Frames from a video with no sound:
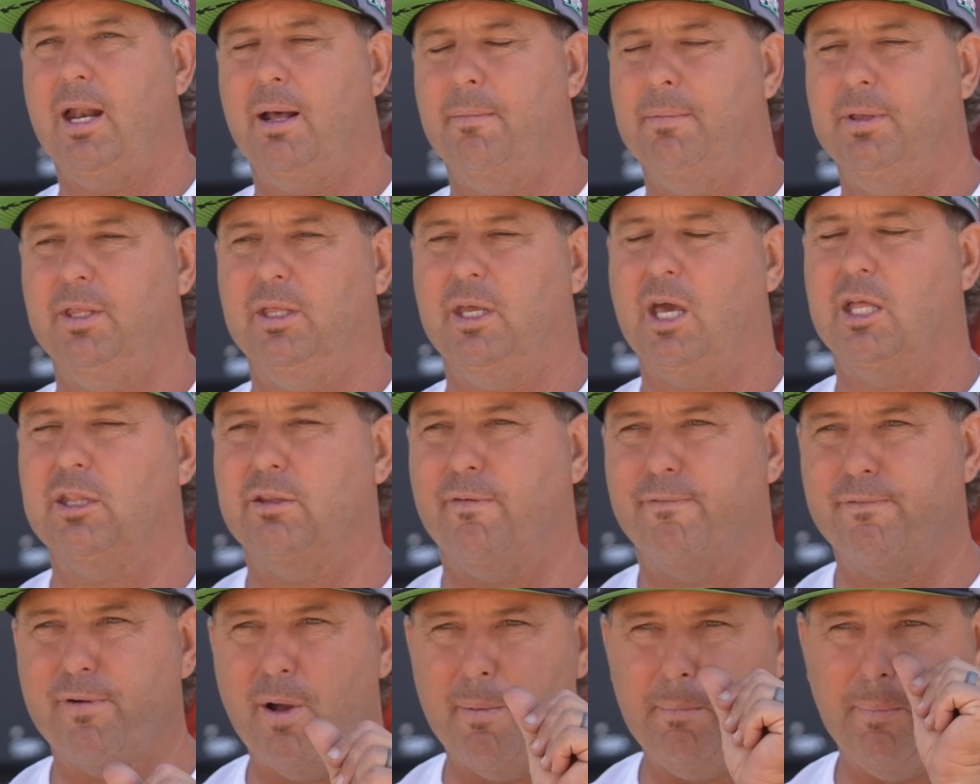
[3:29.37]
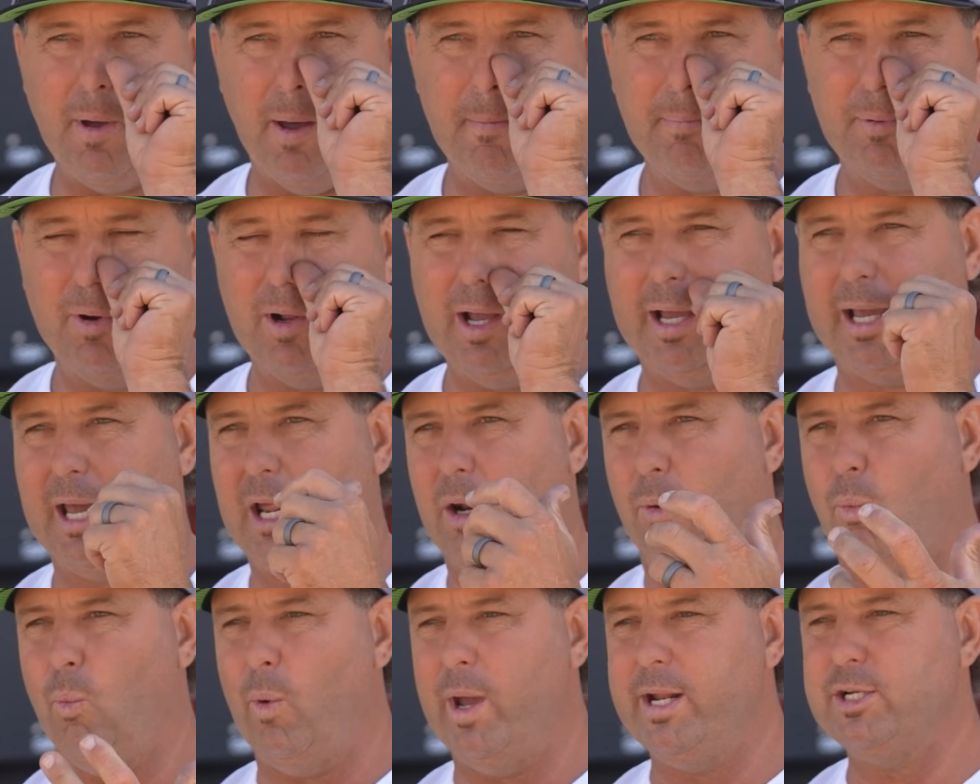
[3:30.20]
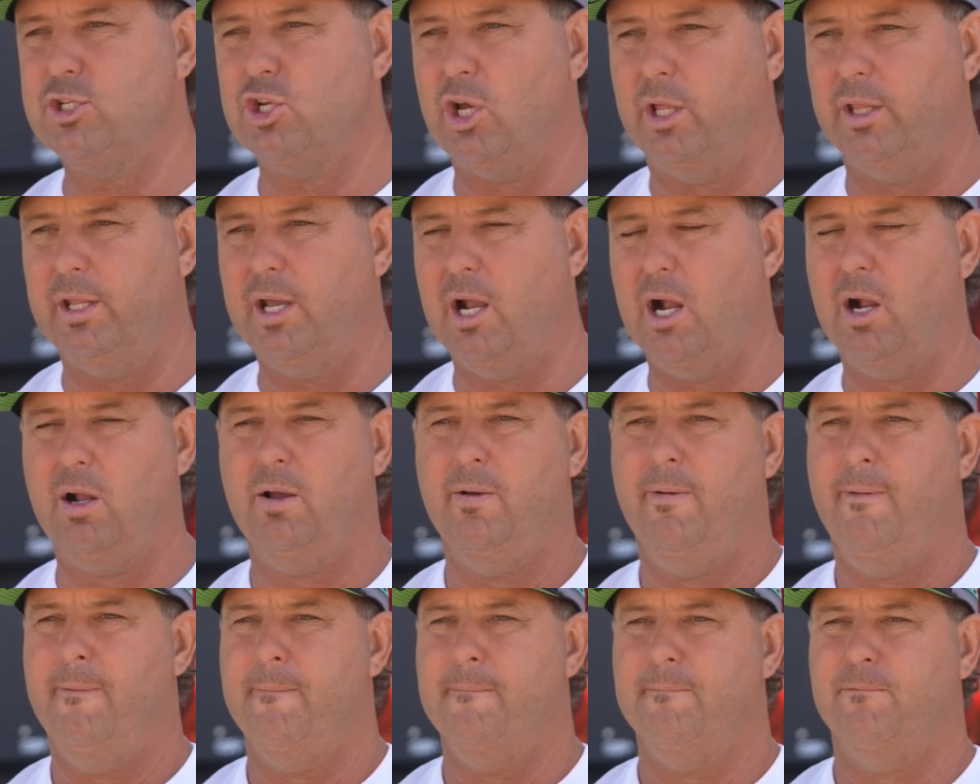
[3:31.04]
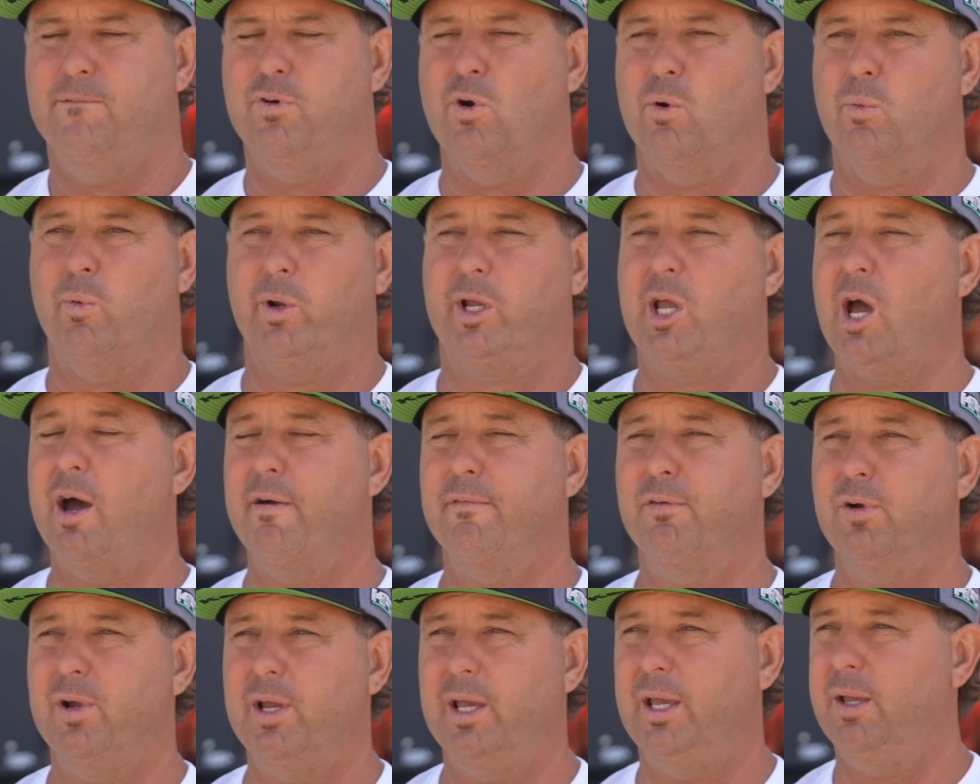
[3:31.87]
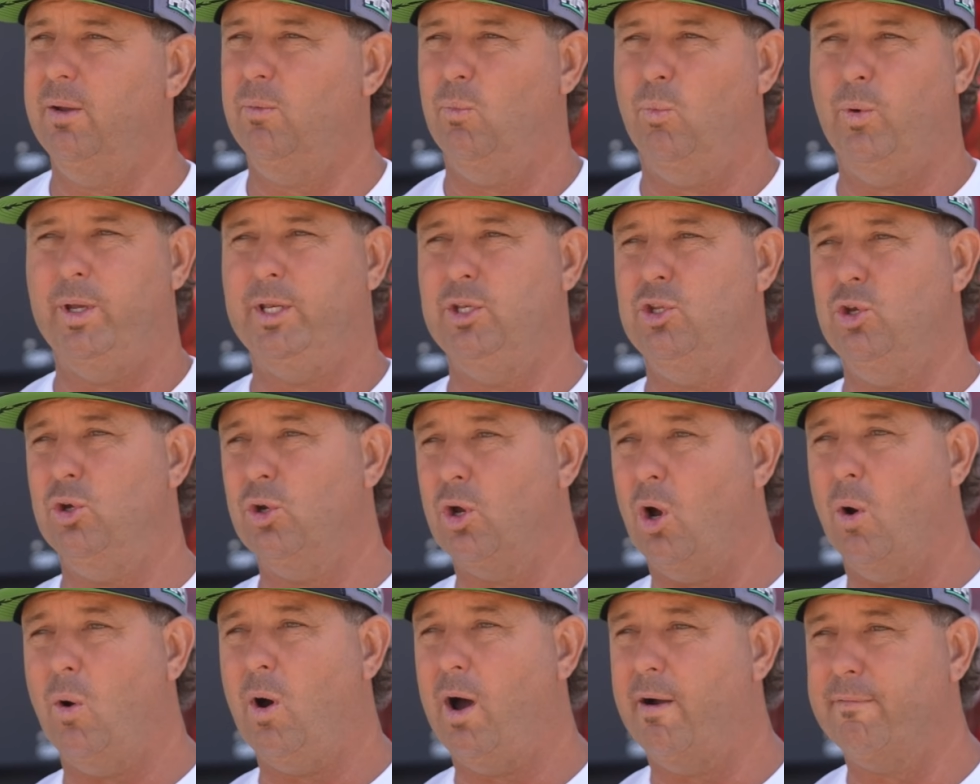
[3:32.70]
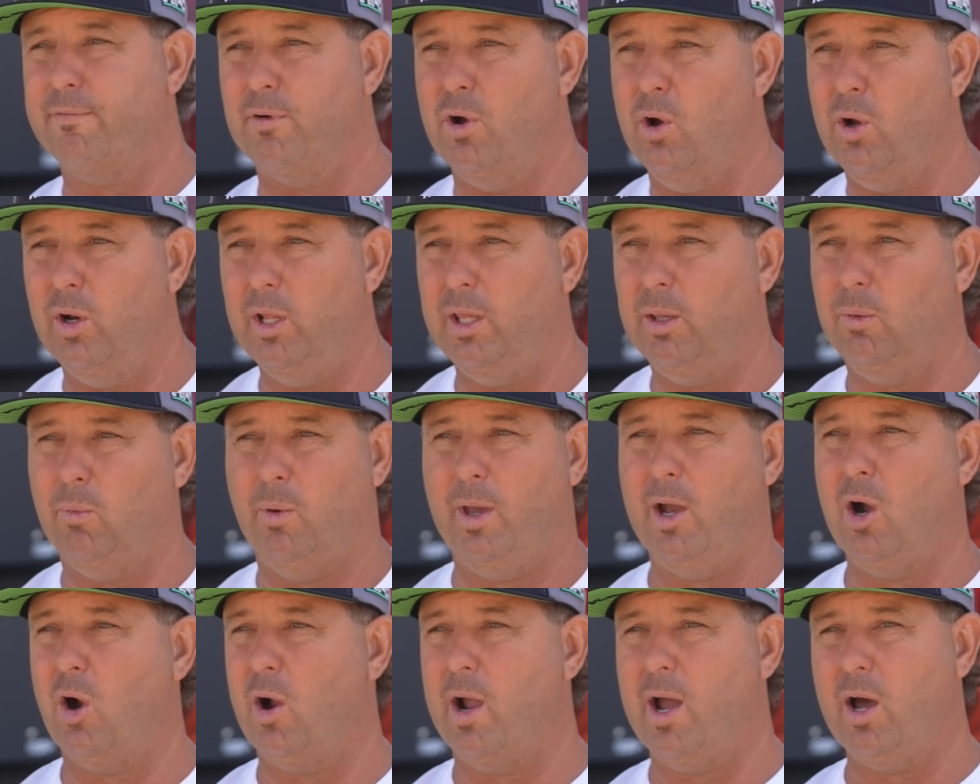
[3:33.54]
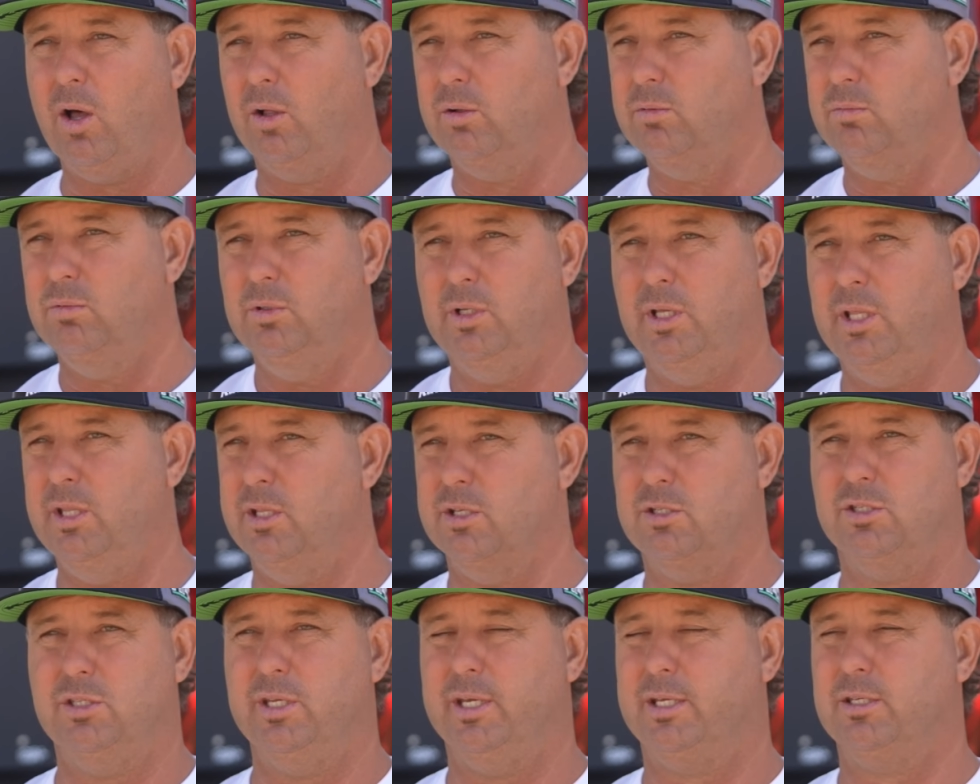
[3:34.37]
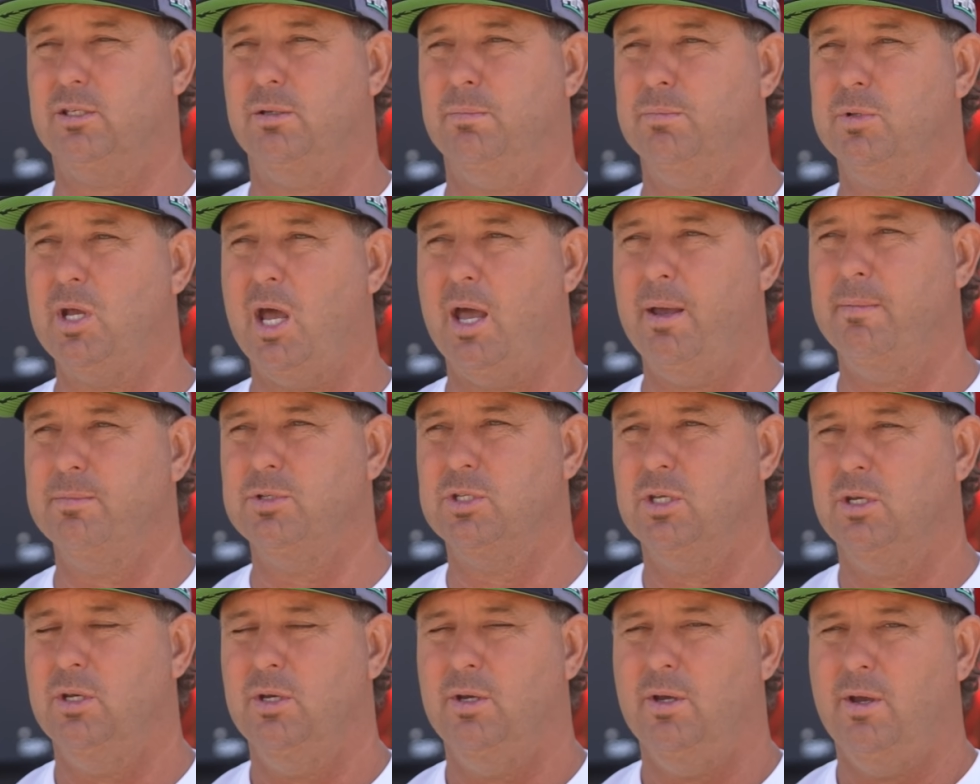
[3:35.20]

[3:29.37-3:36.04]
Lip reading: I mean, you got the front bumper. I got a winch on there for recovery. We do go off-roading. We are out in the sticks sometimes.